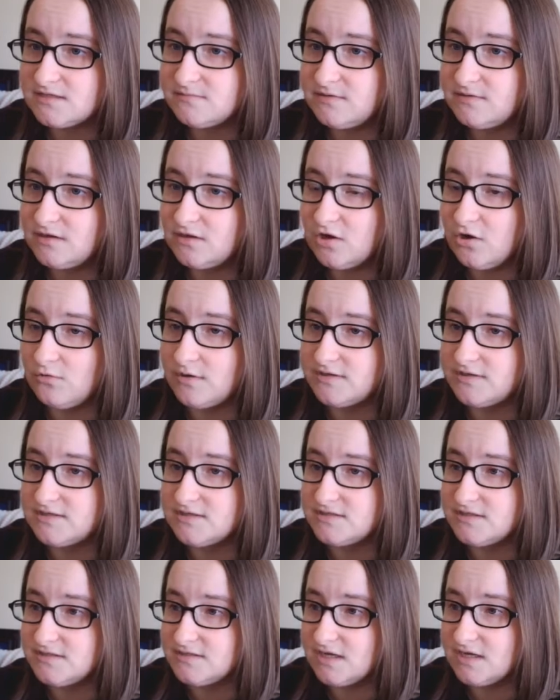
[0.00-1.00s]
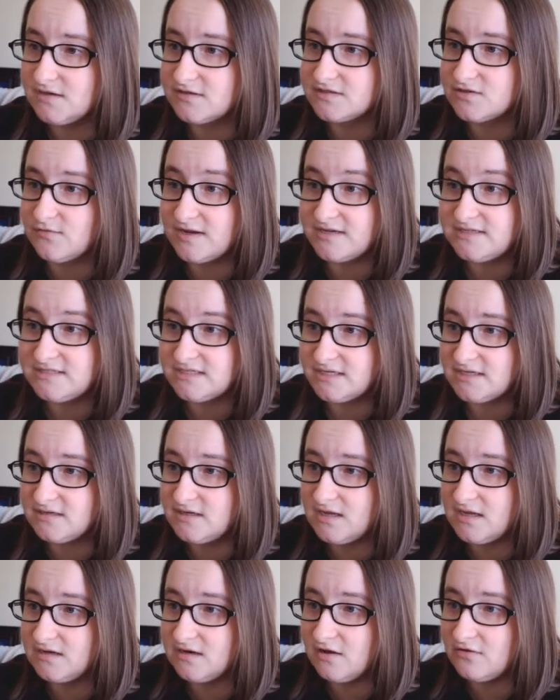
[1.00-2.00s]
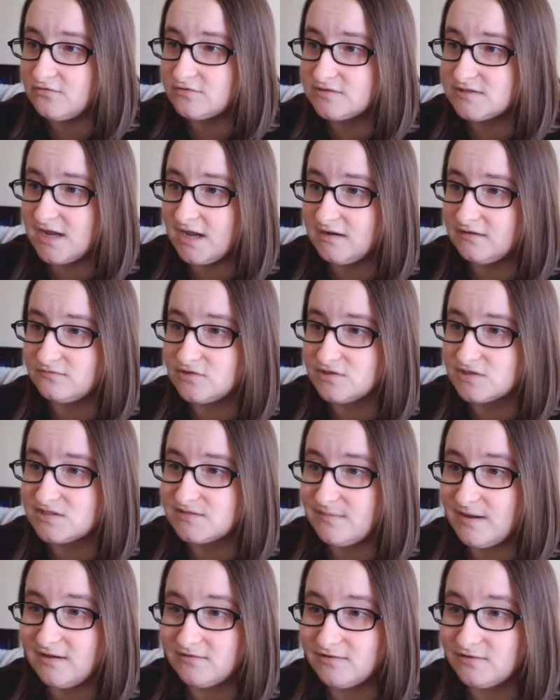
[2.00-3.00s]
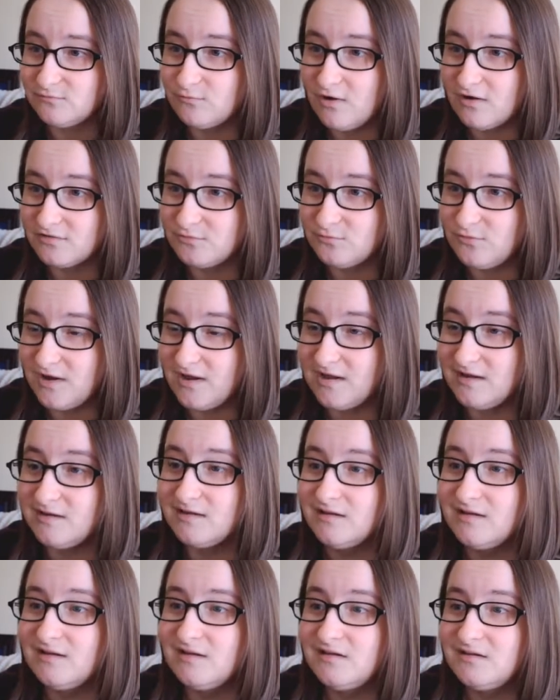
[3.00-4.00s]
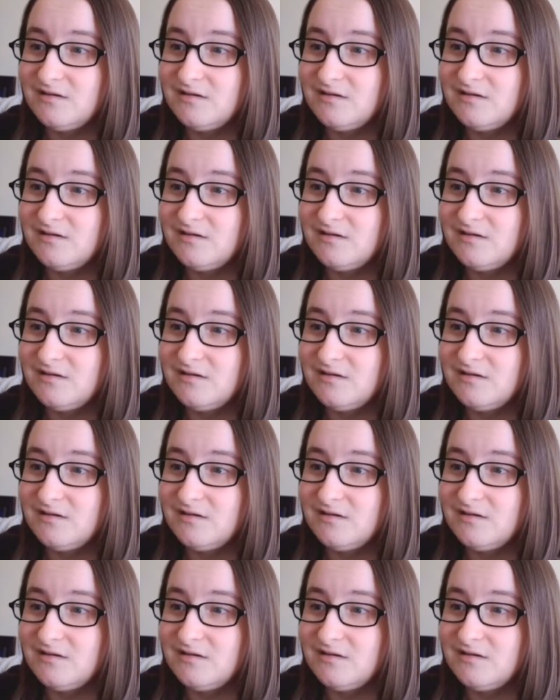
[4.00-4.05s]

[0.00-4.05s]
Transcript: asked me to go into detail, so I did, and others kind of just smiled and walked away.